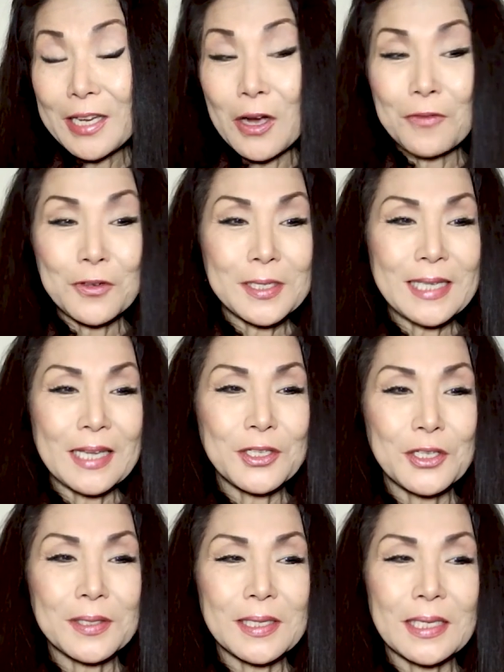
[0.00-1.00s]

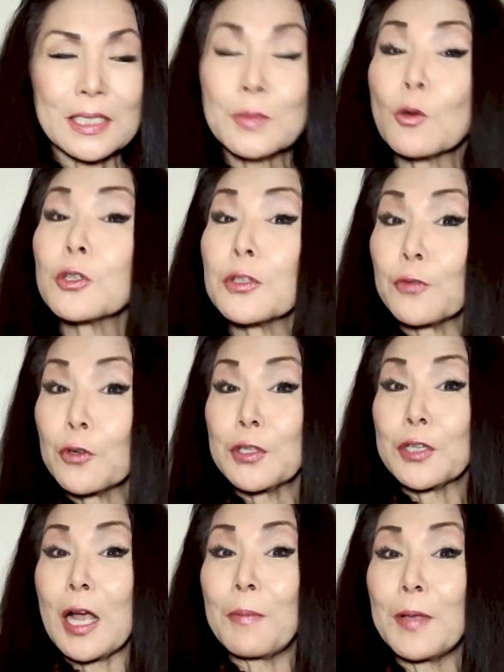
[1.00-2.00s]
conversations that explore diverse
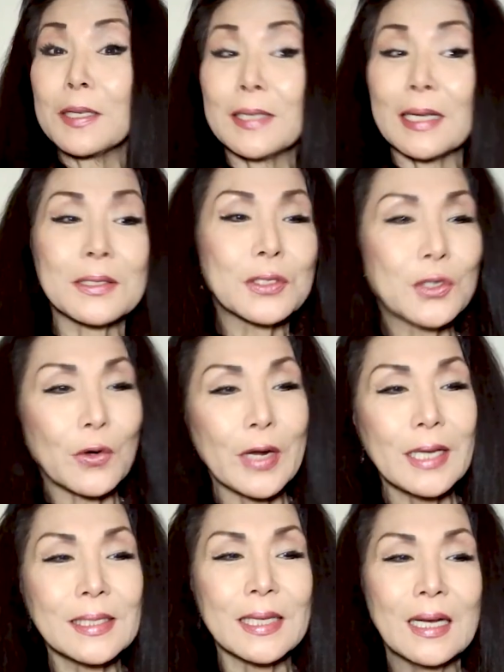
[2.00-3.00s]
topics and
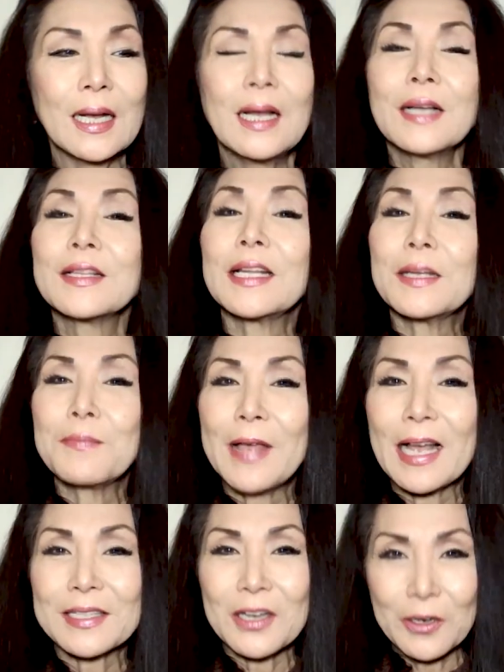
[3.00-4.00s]
stories that
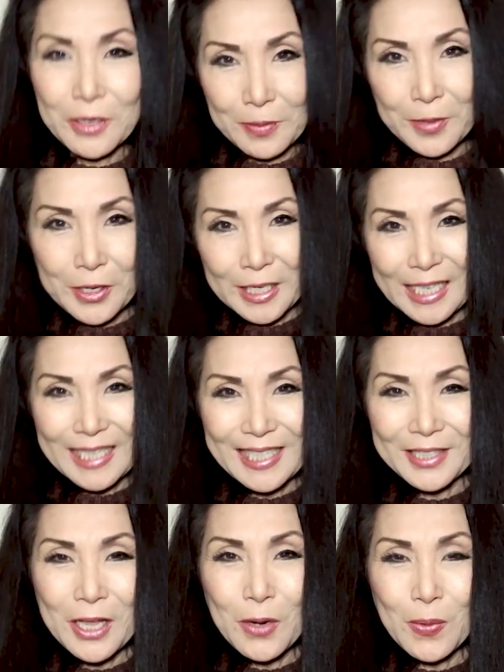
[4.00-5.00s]
impact our communities.
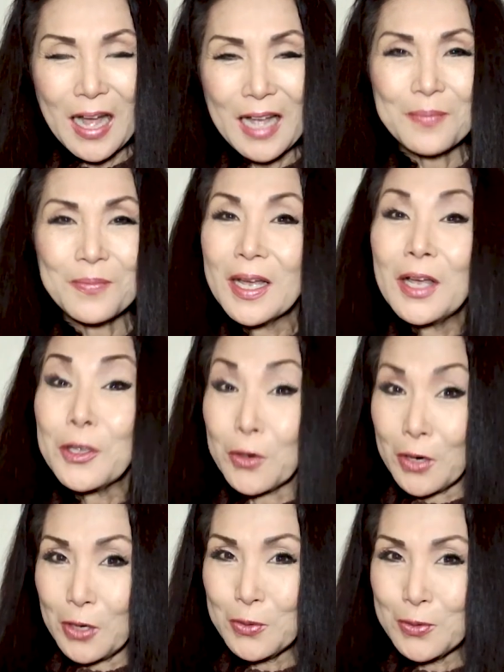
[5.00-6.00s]
Hello, I'm your
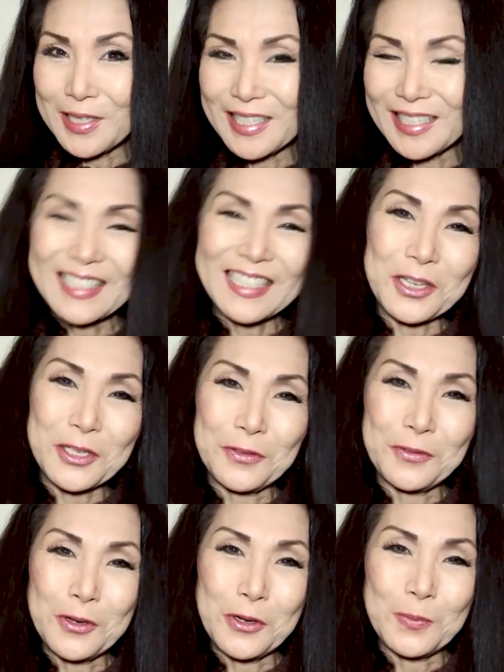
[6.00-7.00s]
host, Sasha
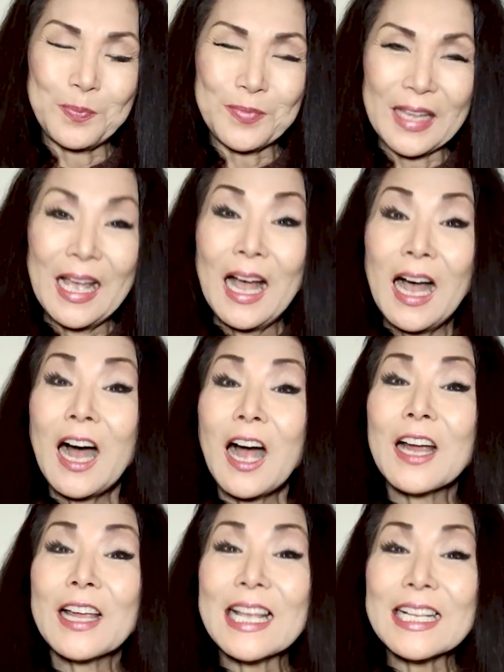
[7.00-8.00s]
Fu.
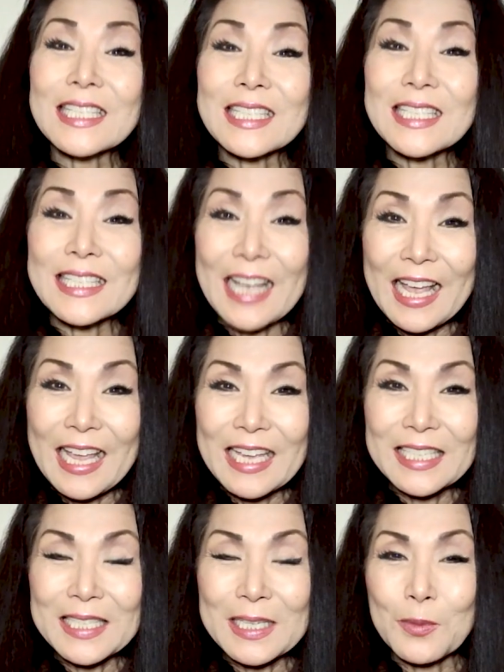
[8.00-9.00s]
Our guest today
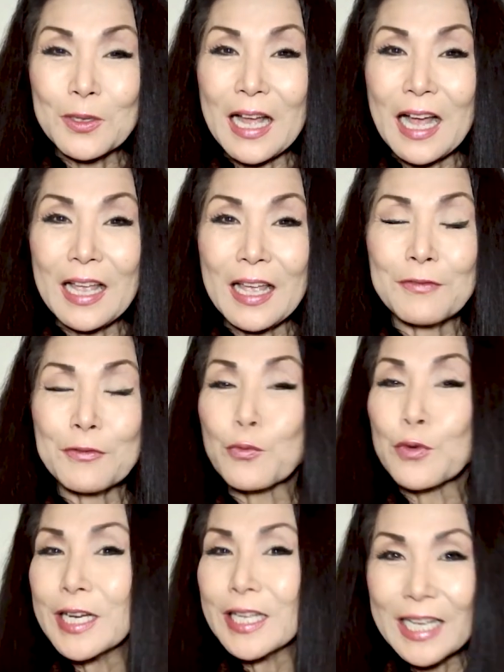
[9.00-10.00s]
is someone I have
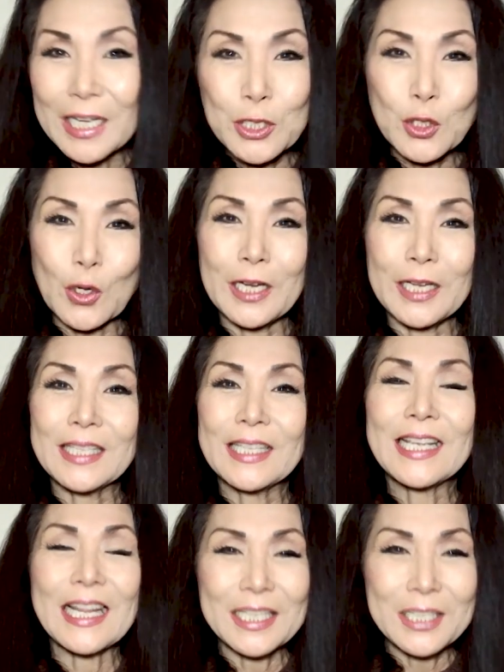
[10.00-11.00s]
really enjoyed
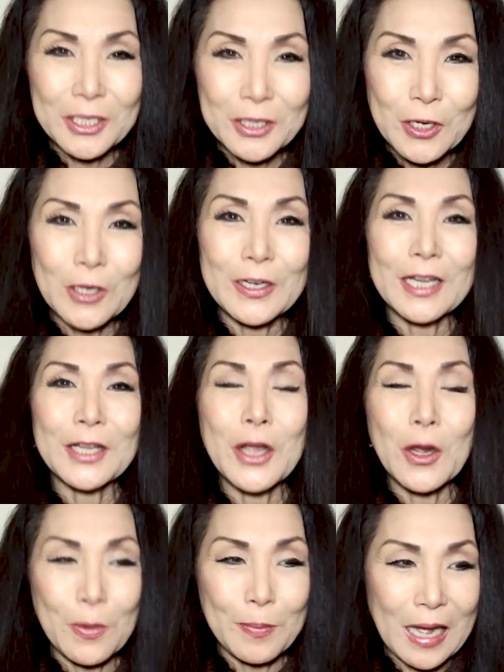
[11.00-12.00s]
getting to learn and
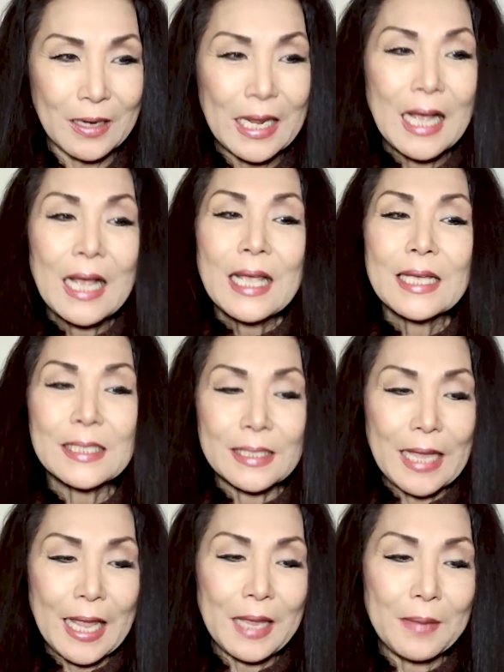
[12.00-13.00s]
know about. His
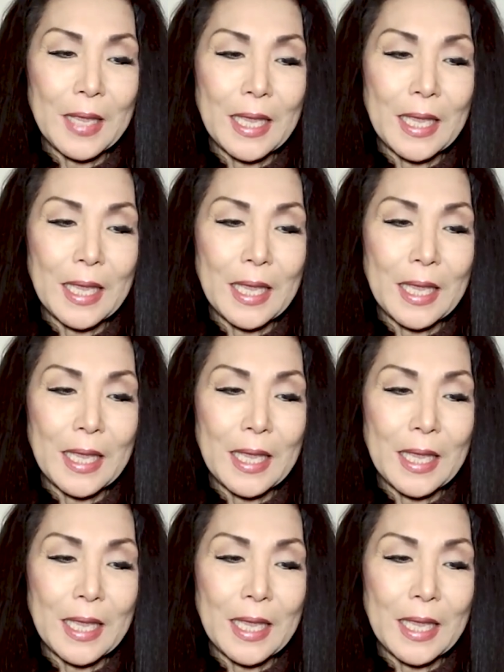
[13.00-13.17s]
name